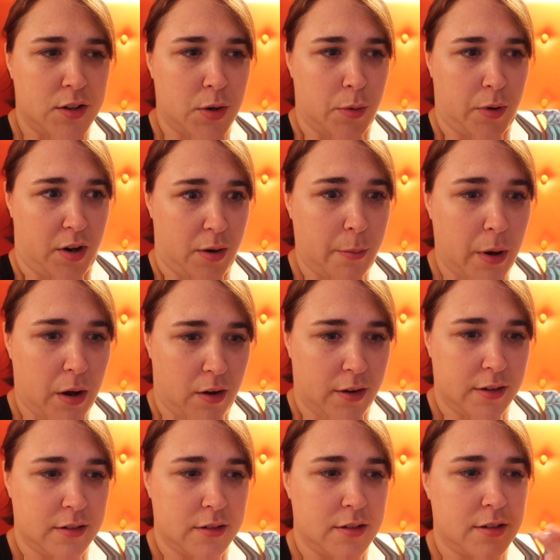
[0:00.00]
do a
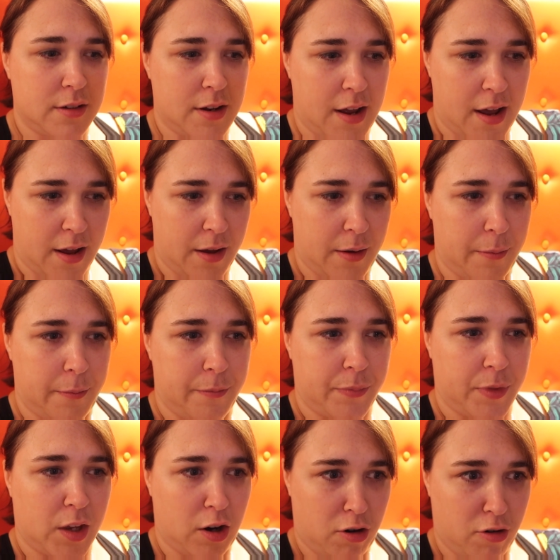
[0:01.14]
command
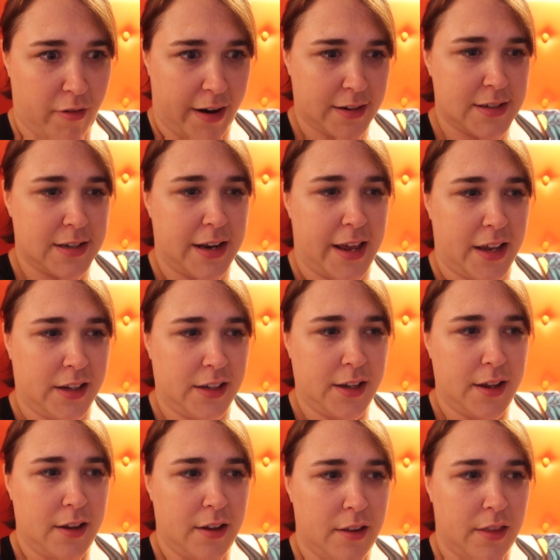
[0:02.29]
correctly,
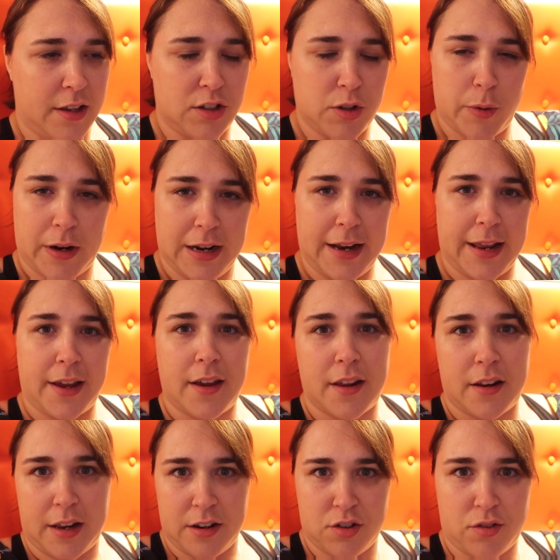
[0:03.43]
they do a click
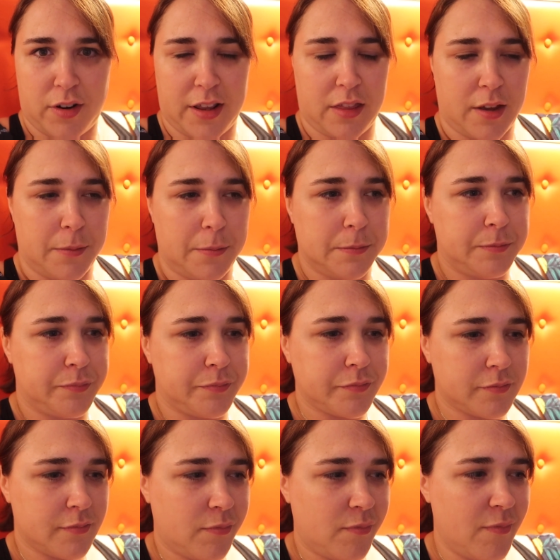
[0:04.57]
and then treat them.
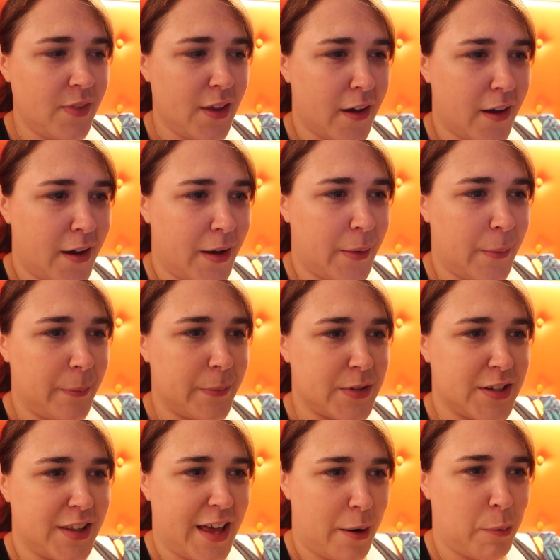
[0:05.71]

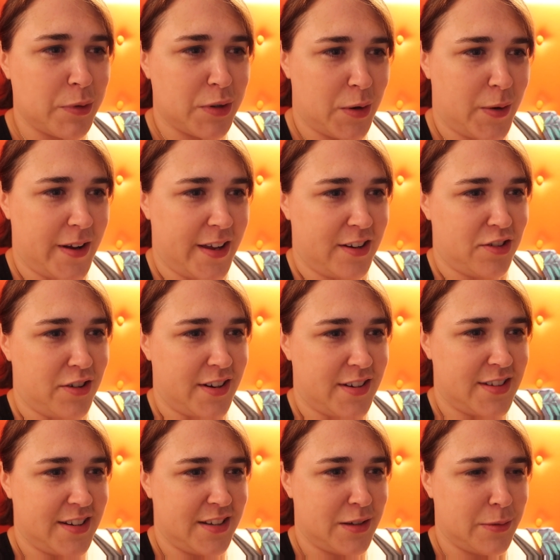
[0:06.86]
So that was quite
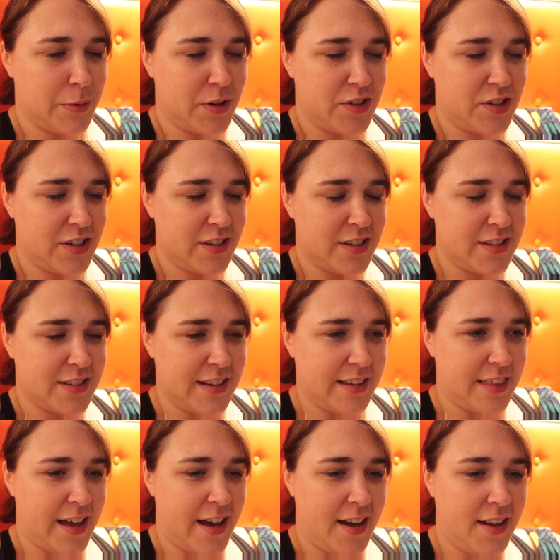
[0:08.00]
interesting to watch and to
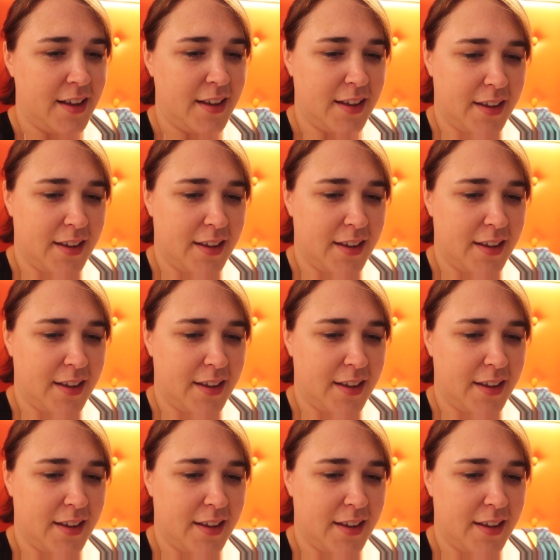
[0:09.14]
see that.